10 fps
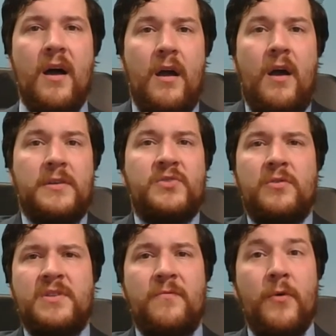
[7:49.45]
Our, our
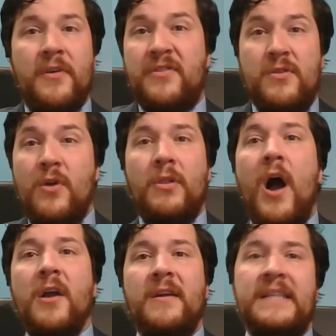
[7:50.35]
source of worth no
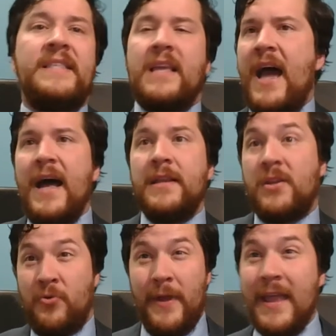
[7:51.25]
longer is that
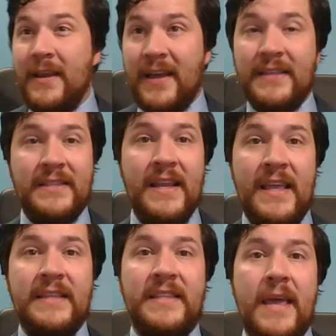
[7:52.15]
God created us
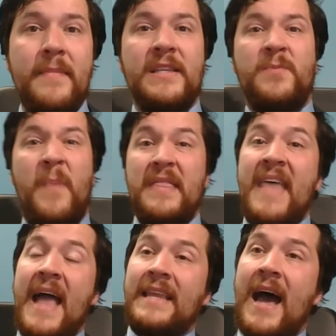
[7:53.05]
in his image,
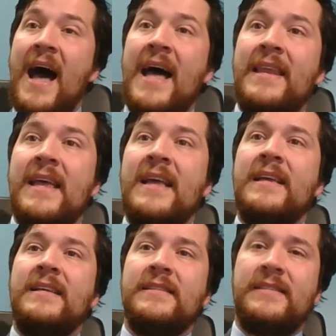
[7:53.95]
but that God
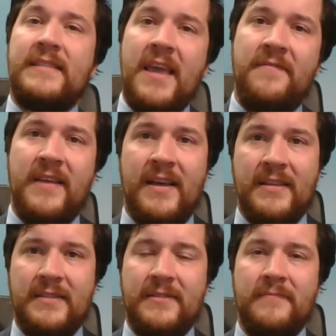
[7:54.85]
saved
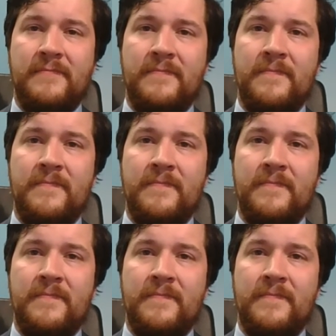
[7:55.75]
us